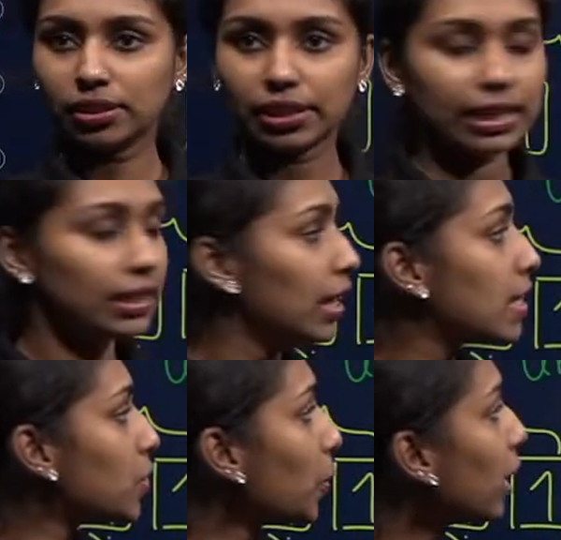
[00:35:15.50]
right?
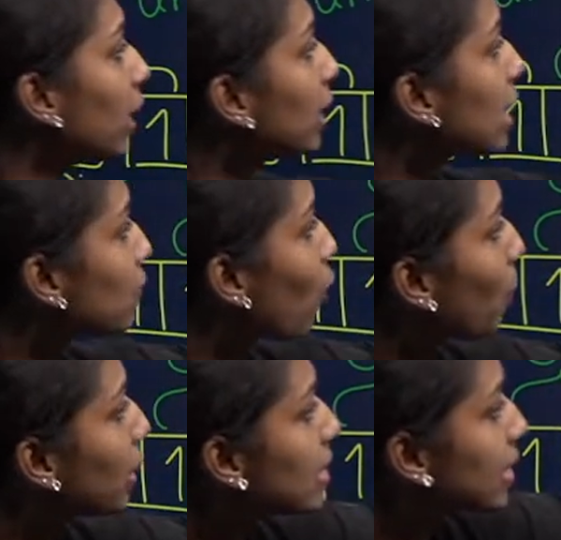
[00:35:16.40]
So here it is
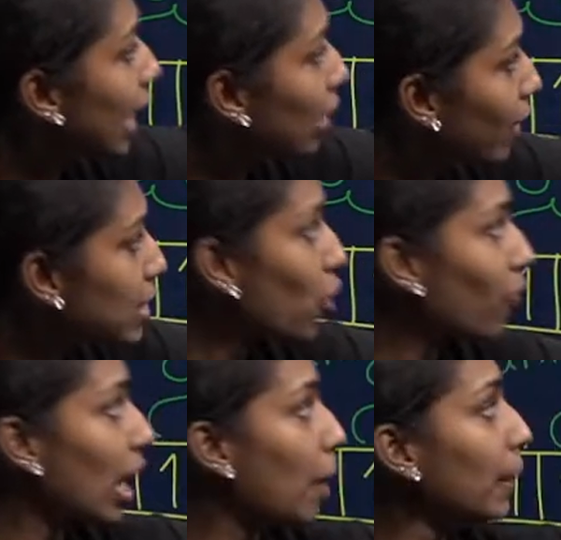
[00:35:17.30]
forming the sidewise
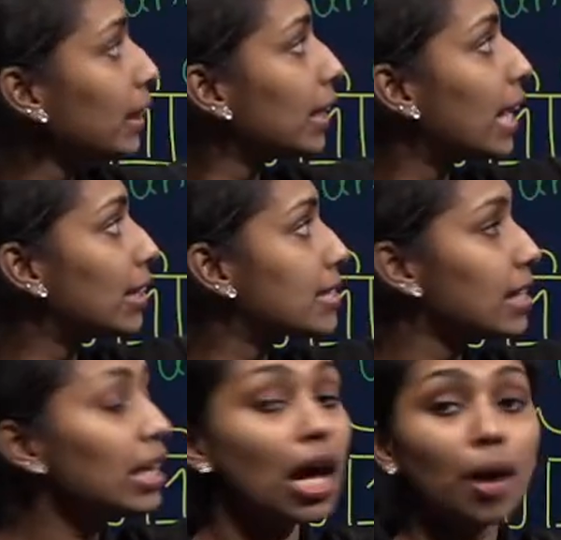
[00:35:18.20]
overlapping, that is the
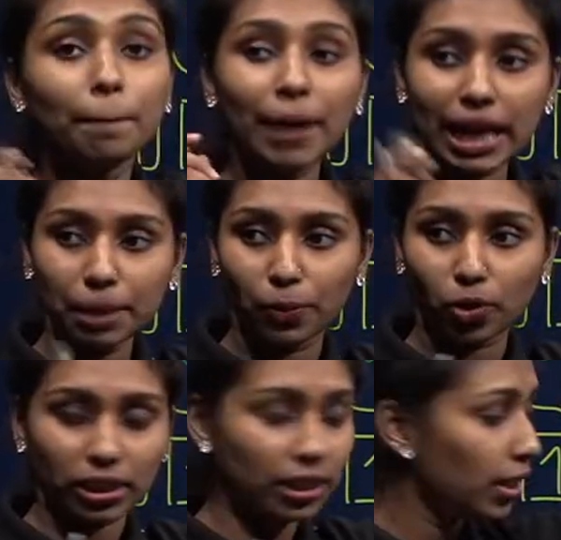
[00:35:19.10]
pi
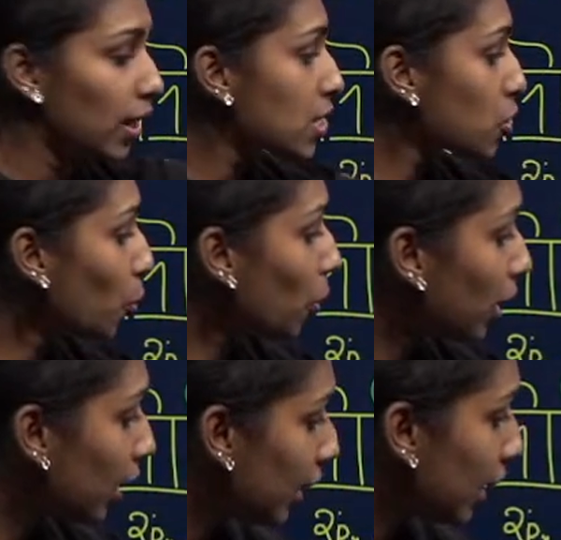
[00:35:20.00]
bond. So
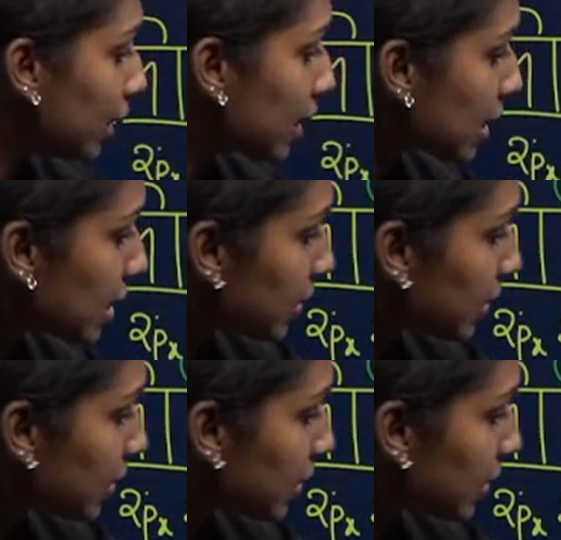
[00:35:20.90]
this is the